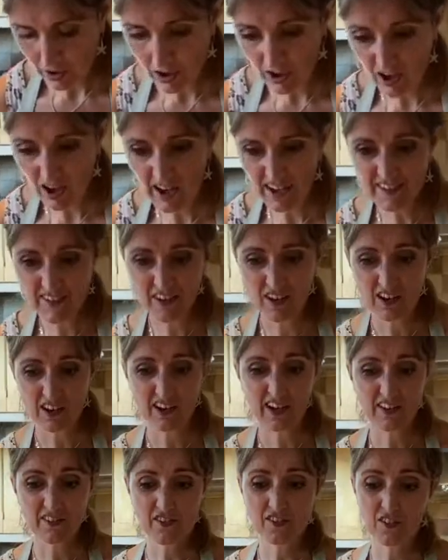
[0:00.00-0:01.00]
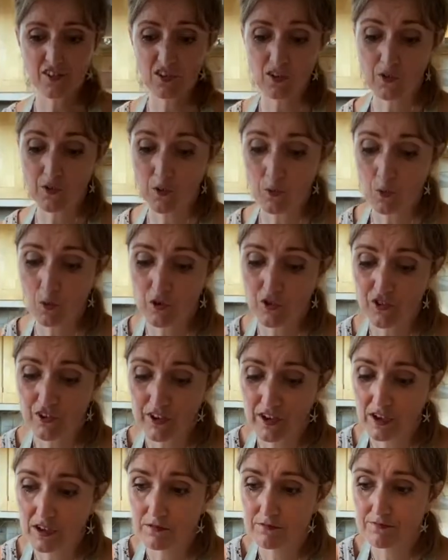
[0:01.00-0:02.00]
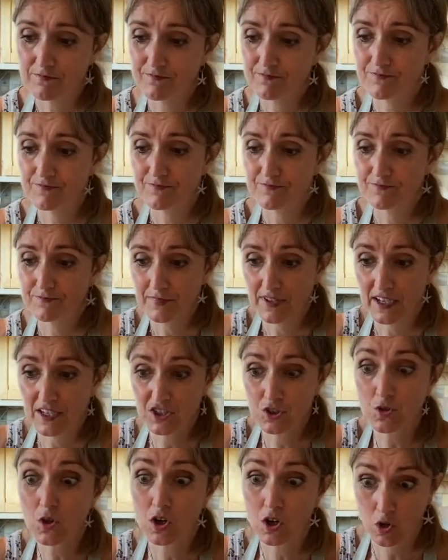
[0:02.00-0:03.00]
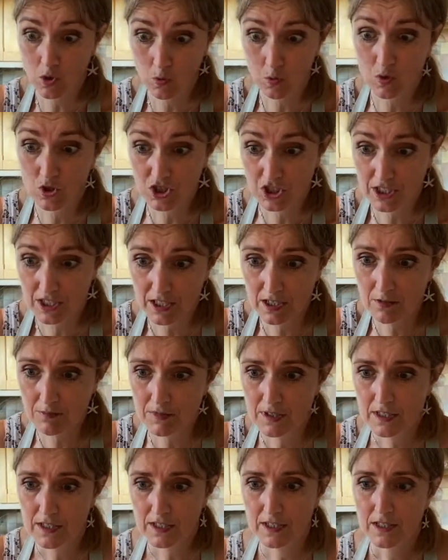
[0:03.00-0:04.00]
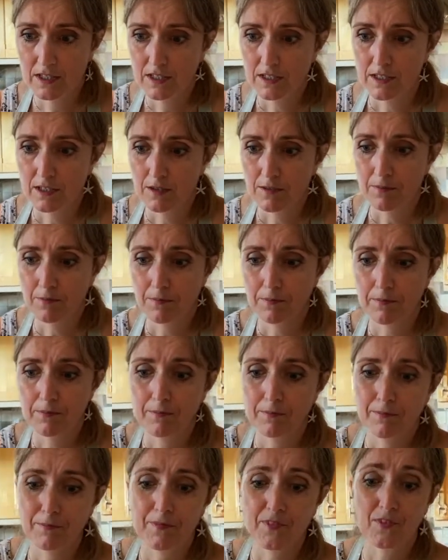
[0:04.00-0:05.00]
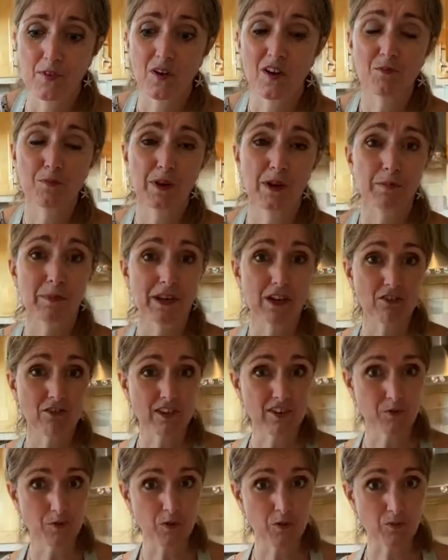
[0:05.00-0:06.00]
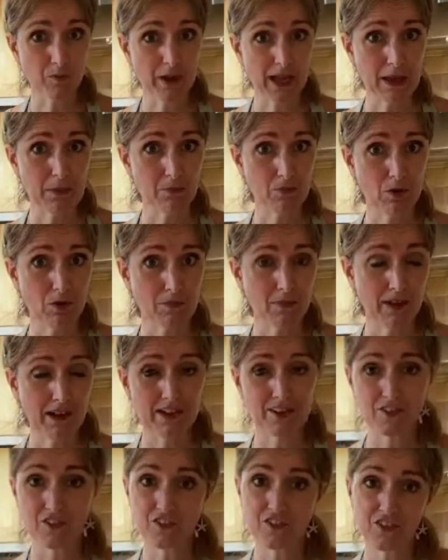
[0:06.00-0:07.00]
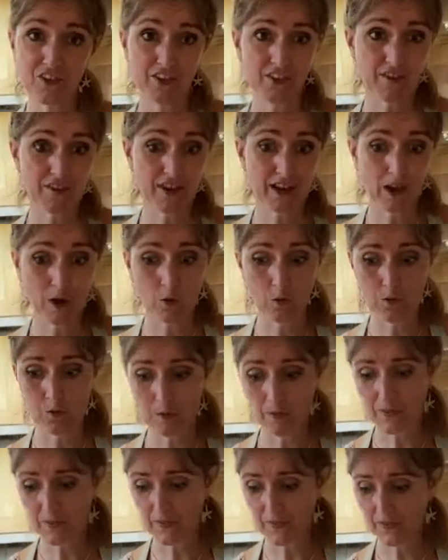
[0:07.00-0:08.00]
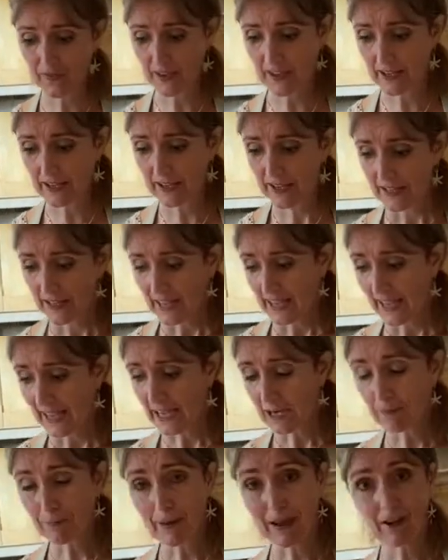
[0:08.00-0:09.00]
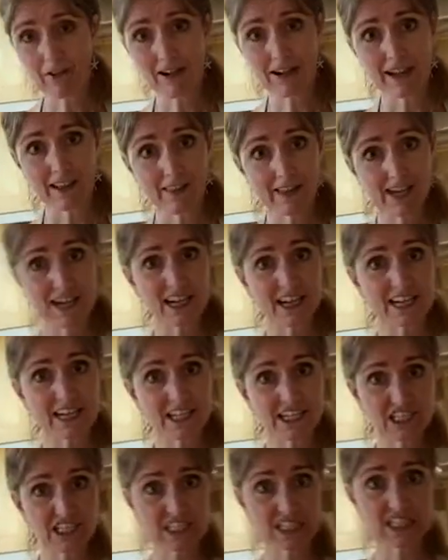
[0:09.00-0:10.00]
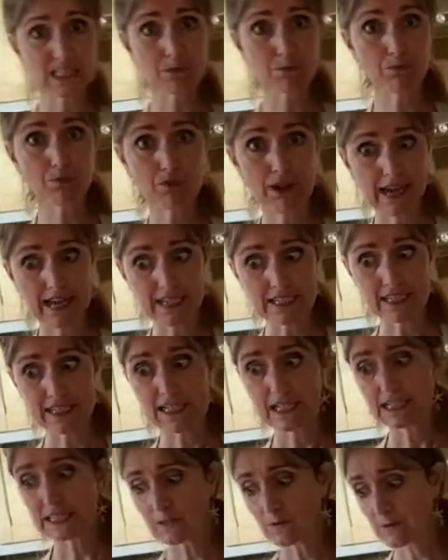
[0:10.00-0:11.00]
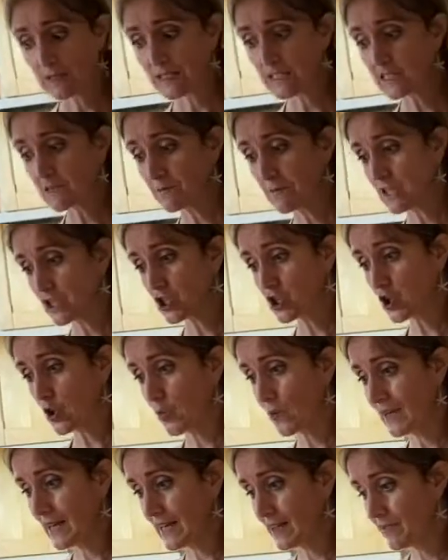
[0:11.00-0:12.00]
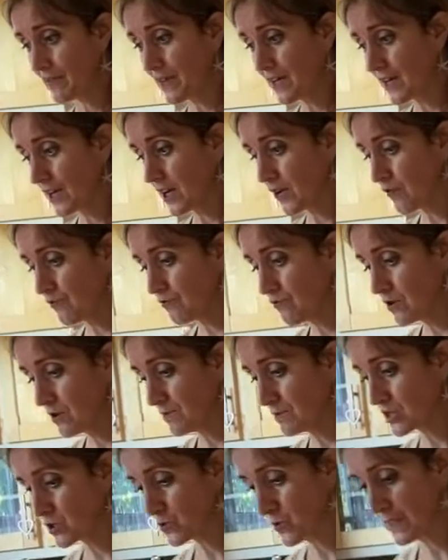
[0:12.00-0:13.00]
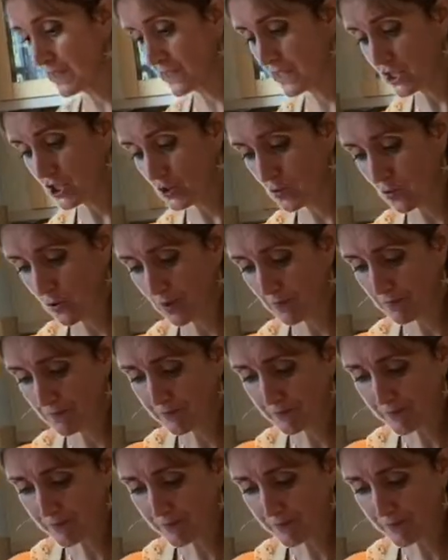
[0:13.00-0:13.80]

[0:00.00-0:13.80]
I don't like to do lots of washing up. I do a lot of washing up. So I put a bit of greaseproof paper on mine just to help them stick. And apparently they like to spread. So we need to make sure we leave enough room between each one.